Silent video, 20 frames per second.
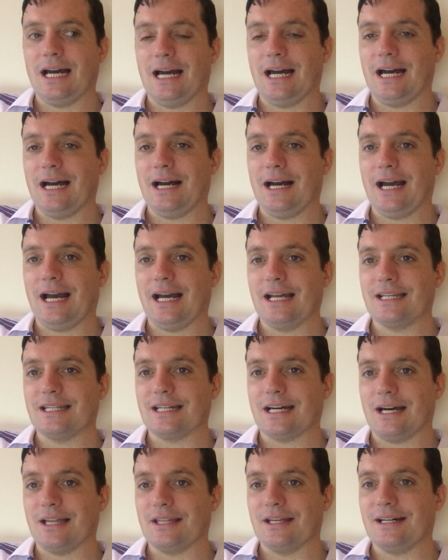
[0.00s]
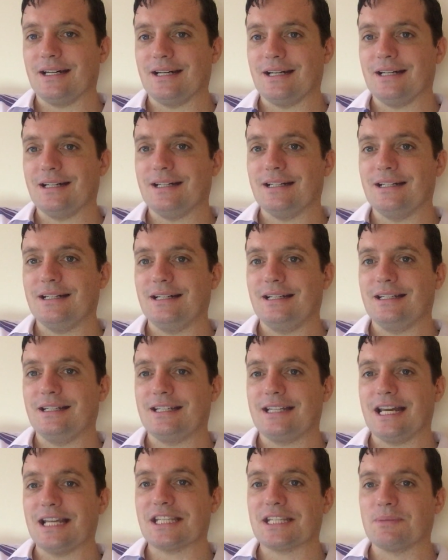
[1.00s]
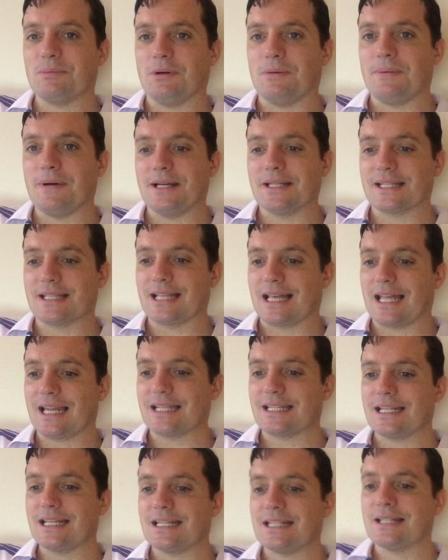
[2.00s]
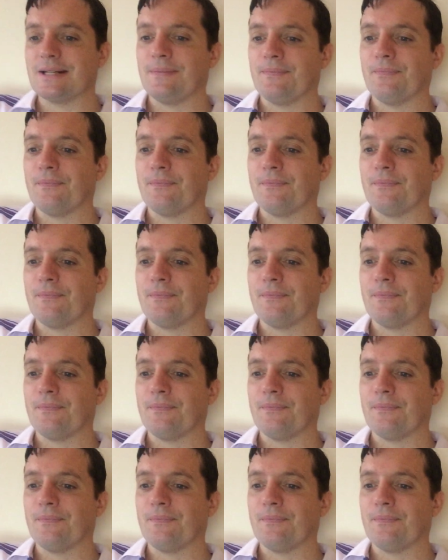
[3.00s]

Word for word: uh, and other uh, detestable personalities.